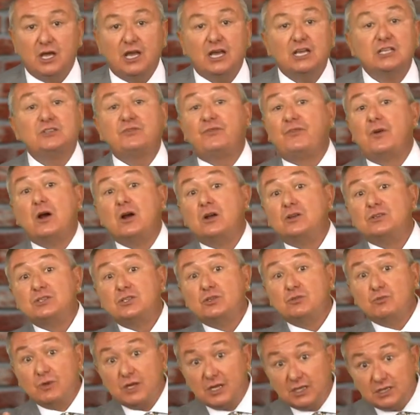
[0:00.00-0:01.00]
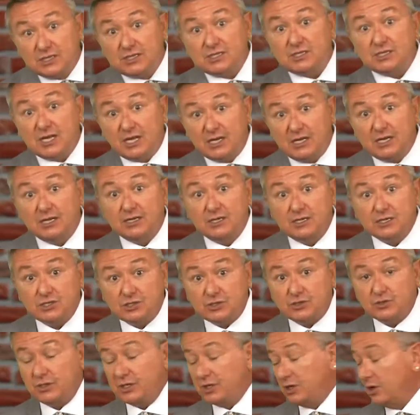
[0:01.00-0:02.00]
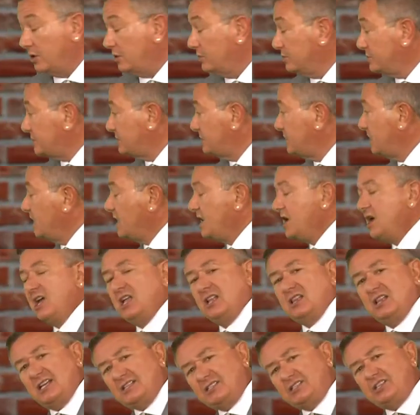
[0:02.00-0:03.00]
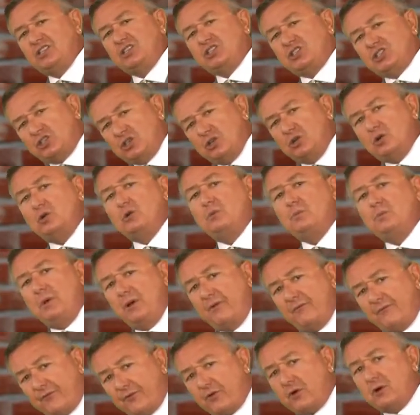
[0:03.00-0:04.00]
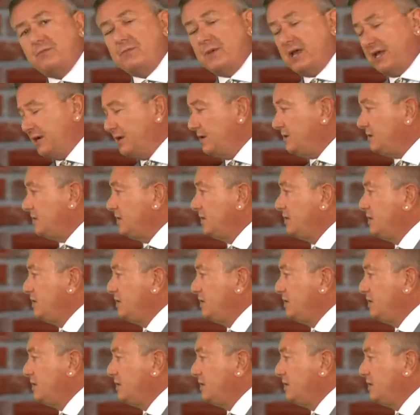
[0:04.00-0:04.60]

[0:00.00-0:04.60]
as far as the real estate industry goes. Let's assume for a minute